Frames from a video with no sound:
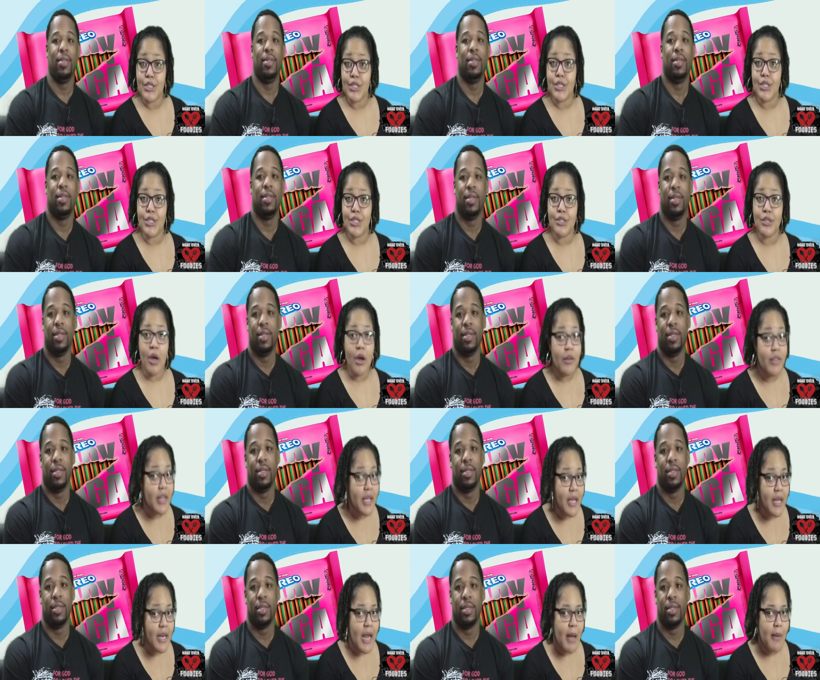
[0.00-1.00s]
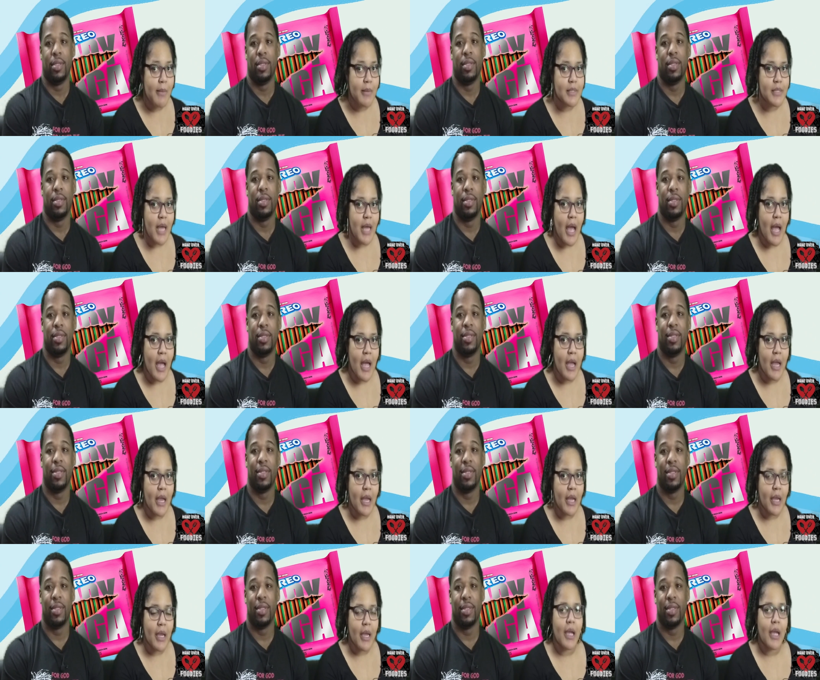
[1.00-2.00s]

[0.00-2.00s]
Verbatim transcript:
Speaker 1: So then I was like,